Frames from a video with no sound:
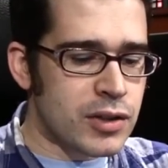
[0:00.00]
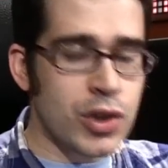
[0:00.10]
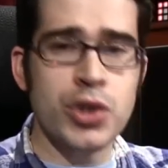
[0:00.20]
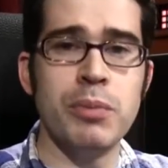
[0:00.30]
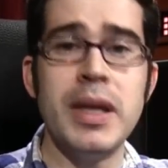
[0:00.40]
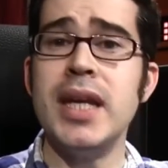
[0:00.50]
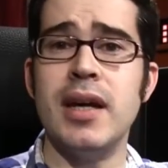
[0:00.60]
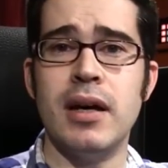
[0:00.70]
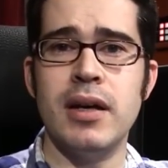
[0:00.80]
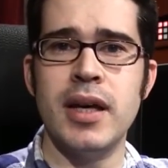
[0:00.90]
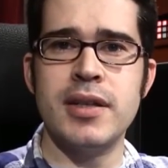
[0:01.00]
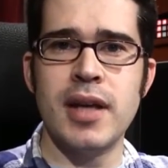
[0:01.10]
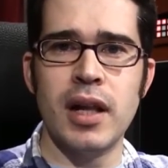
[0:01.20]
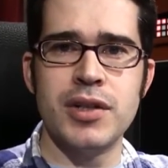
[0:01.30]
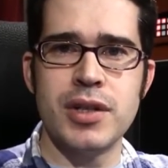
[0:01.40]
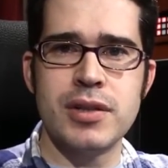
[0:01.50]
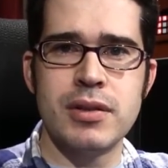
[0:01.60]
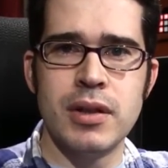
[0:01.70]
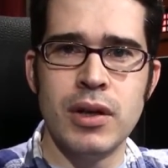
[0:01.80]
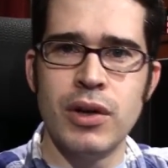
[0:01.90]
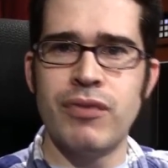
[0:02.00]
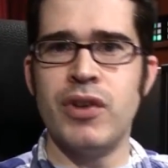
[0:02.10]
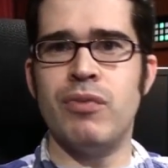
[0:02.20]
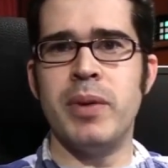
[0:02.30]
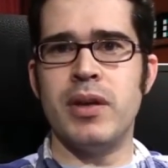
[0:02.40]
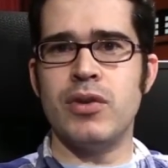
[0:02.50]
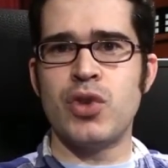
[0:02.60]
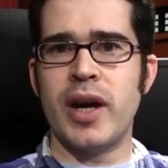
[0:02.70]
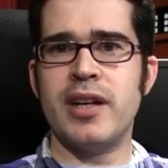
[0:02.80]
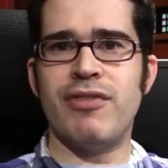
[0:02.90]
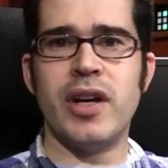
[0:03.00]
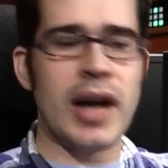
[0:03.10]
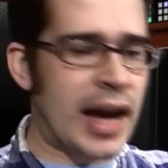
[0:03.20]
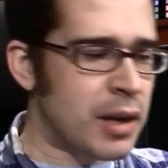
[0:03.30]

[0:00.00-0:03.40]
Social media intelligence. You know, if you've been trying to figure out